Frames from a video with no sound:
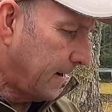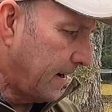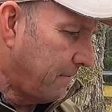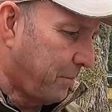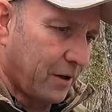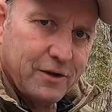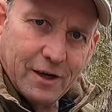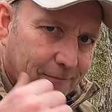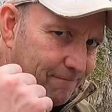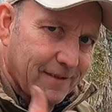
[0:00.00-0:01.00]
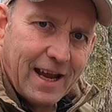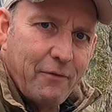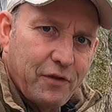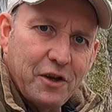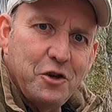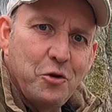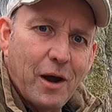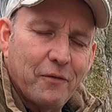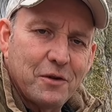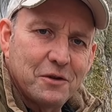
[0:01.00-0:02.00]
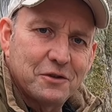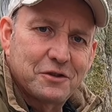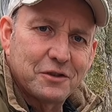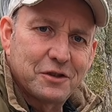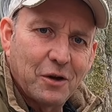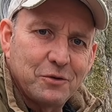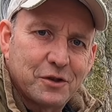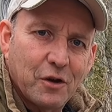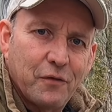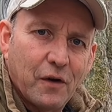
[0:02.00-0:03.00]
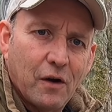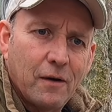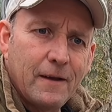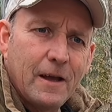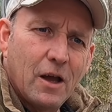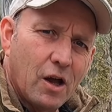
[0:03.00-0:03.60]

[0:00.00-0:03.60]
Um, but, you know, everything you haven't sown so far,